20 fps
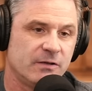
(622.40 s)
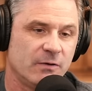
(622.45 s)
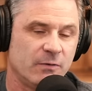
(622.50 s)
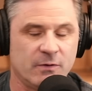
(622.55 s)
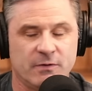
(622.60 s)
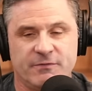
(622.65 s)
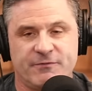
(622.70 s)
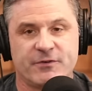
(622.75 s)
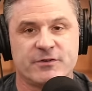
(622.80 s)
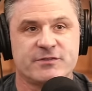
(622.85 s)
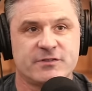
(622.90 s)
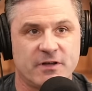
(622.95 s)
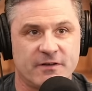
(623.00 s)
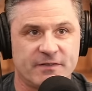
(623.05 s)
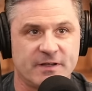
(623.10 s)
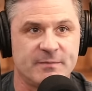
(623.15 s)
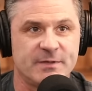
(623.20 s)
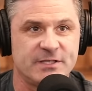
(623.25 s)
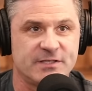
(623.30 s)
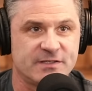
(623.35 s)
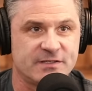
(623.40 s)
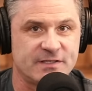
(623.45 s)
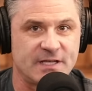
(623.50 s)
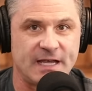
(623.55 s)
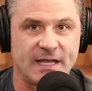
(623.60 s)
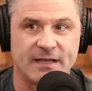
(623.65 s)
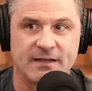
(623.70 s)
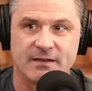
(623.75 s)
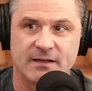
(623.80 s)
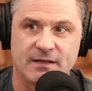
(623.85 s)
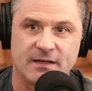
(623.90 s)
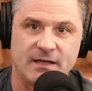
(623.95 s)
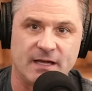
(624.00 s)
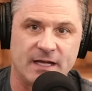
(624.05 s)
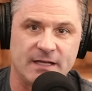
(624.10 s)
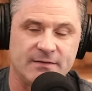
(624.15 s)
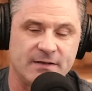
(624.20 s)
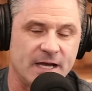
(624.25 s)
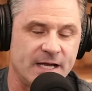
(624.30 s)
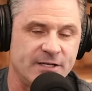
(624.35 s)
well, first off, let me just say,
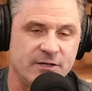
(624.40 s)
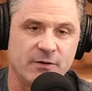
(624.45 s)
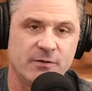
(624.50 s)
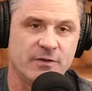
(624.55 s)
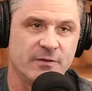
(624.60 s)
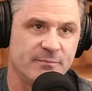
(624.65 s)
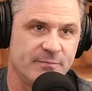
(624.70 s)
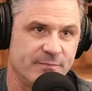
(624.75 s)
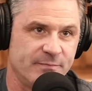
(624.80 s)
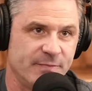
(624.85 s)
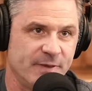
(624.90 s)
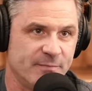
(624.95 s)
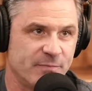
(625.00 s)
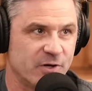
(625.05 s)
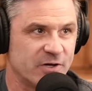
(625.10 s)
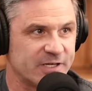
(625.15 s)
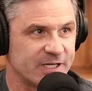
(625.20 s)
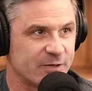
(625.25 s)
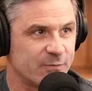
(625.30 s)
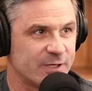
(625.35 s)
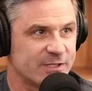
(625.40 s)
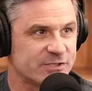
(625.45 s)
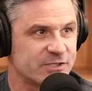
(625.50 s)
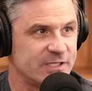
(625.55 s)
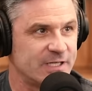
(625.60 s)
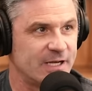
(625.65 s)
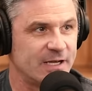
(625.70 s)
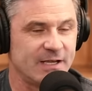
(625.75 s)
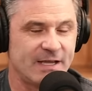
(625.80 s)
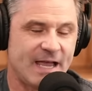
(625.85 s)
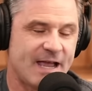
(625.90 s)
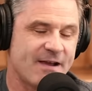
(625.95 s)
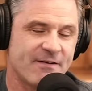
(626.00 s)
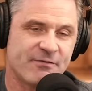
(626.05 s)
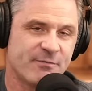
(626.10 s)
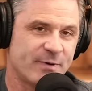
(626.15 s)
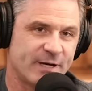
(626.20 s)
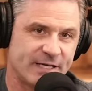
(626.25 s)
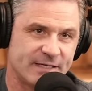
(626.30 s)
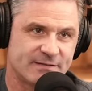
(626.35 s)
I know the the burning question.
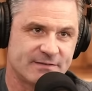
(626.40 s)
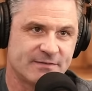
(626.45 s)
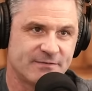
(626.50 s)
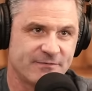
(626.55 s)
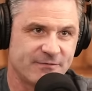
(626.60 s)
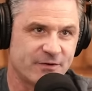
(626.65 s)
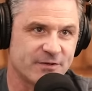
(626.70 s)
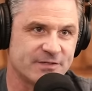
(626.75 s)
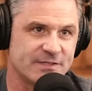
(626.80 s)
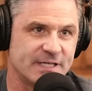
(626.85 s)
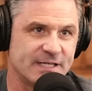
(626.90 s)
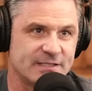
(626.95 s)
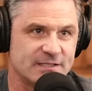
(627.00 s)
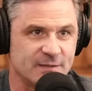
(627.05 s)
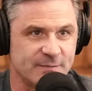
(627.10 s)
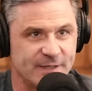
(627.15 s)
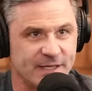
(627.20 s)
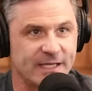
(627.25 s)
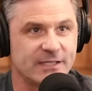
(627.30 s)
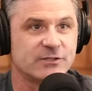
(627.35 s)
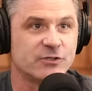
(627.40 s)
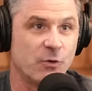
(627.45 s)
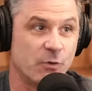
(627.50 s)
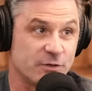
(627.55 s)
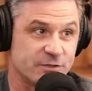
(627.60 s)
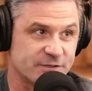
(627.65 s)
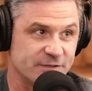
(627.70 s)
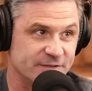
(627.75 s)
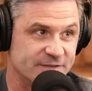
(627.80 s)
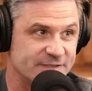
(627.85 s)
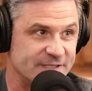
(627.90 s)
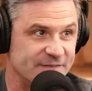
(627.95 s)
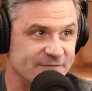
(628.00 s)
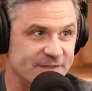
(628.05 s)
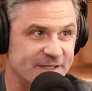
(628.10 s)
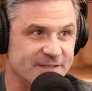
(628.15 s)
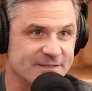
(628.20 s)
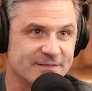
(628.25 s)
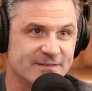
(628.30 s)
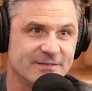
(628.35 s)
Everybody's first thing is going to be like torsional
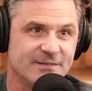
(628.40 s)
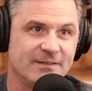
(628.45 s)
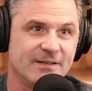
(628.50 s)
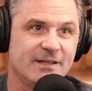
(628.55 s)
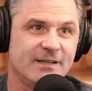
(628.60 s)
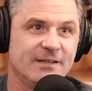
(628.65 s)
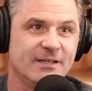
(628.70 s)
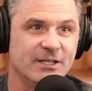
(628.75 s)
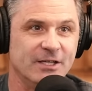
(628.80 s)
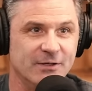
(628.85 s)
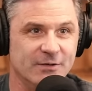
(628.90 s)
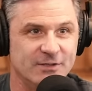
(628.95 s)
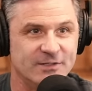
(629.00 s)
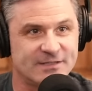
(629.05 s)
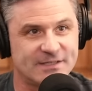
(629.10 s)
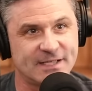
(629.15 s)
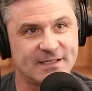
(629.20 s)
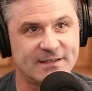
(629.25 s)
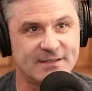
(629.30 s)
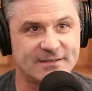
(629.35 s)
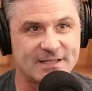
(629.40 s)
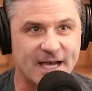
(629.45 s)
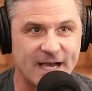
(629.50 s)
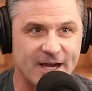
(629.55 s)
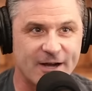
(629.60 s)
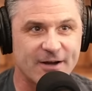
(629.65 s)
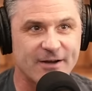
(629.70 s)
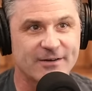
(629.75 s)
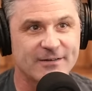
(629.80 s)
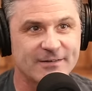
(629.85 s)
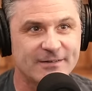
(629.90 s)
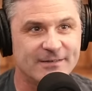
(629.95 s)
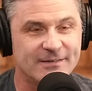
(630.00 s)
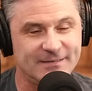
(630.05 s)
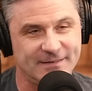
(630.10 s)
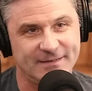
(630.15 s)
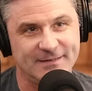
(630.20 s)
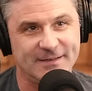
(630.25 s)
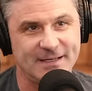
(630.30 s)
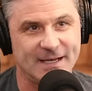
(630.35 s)
stiffness. Mm-hmm. You know, you stick the tire,
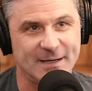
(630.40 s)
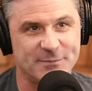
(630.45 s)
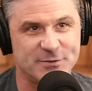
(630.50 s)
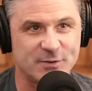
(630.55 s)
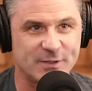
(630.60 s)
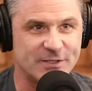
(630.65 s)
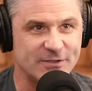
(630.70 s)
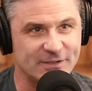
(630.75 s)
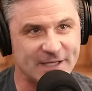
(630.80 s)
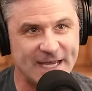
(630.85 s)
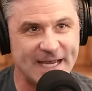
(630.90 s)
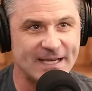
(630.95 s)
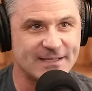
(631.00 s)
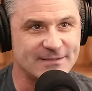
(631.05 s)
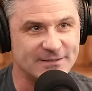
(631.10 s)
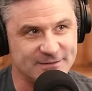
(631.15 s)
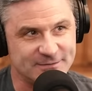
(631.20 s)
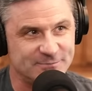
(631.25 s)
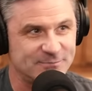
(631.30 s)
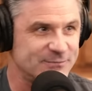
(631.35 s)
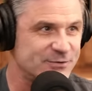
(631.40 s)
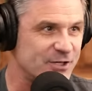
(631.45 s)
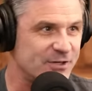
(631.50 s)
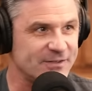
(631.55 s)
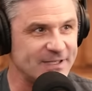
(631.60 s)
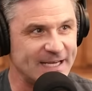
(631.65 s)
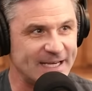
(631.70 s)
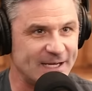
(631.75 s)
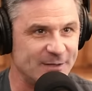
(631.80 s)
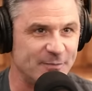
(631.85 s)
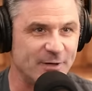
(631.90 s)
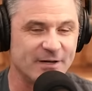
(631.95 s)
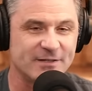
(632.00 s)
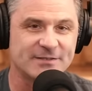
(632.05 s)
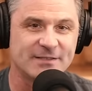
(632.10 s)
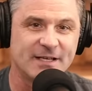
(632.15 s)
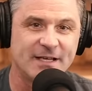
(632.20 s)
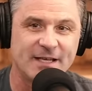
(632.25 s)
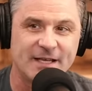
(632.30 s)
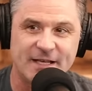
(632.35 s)
uh, between your legs and you turn the
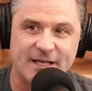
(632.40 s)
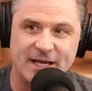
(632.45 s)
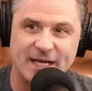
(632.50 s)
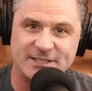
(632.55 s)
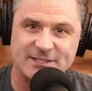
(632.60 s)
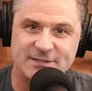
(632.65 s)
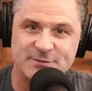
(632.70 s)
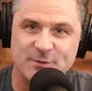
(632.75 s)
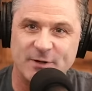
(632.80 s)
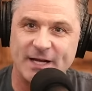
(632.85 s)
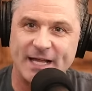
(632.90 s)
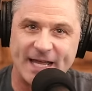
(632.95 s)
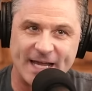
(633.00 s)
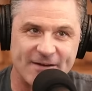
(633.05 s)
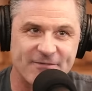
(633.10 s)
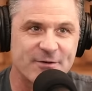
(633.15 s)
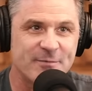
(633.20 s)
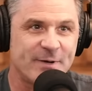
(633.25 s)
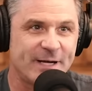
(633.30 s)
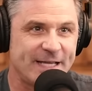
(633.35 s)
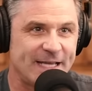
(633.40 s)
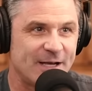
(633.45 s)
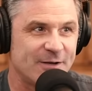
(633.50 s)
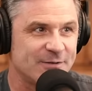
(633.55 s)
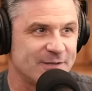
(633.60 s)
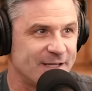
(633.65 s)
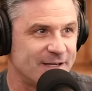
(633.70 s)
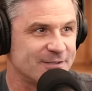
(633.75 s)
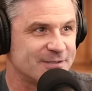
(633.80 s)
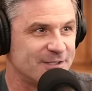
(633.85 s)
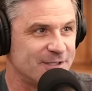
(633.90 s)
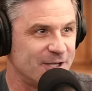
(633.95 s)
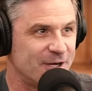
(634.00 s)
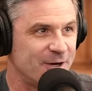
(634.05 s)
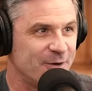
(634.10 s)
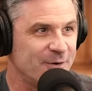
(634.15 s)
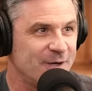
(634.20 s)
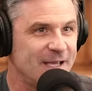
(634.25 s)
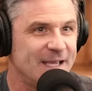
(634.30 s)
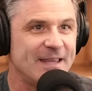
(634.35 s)
handlebars. I just want everybody out there to
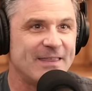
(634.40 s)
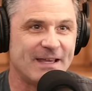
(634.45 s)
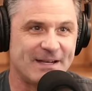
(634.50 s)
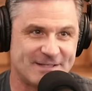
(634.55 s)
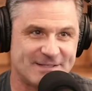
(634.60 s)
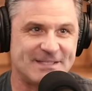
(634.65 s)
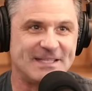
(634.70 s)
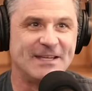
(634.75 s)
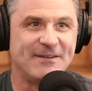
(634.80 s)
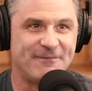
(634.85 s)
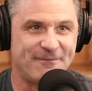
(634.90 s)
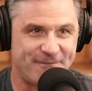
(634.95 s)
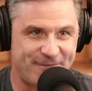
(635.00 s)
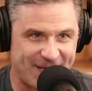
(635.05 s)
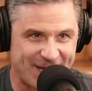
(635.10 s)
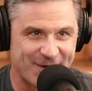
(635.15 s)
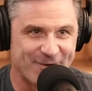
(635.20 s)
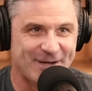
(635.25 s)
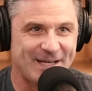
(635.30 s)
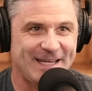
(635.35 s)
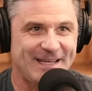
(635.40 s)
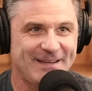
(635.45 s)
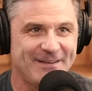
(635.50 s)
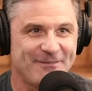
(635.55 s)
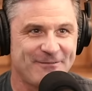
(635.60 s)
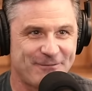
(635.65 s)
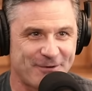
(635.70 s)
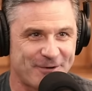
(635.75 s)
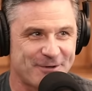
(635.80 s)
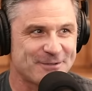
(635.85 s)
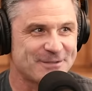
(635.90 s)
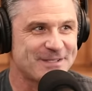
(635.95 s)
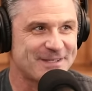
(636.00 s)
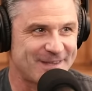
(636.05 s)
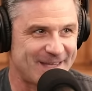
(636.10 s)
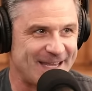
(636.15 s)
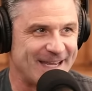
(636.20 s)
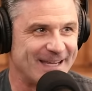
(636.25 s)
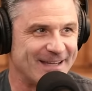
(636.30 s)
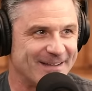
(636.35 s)
know that is the very first
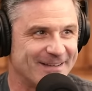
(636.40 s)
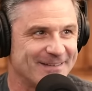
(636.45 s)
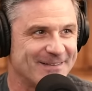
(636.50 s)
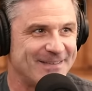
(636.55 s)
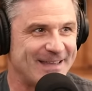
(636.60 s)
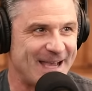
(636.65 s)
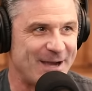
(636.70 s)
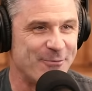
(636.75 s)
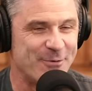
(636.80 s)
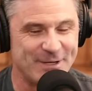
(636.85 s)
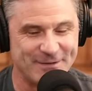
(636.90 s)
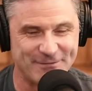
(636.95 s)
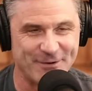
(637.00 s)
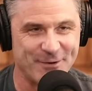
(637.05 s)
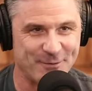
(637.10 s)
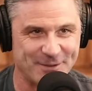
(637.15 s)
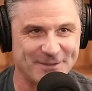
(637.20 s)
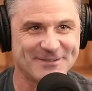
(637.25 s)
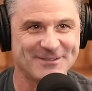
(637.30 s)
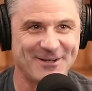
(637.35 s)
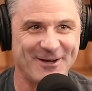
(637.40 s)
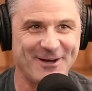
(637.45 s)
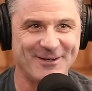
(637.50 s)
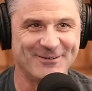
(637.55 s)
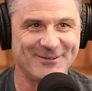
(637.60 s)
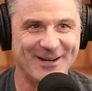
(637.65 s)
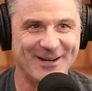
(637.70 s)
thing that we focused on,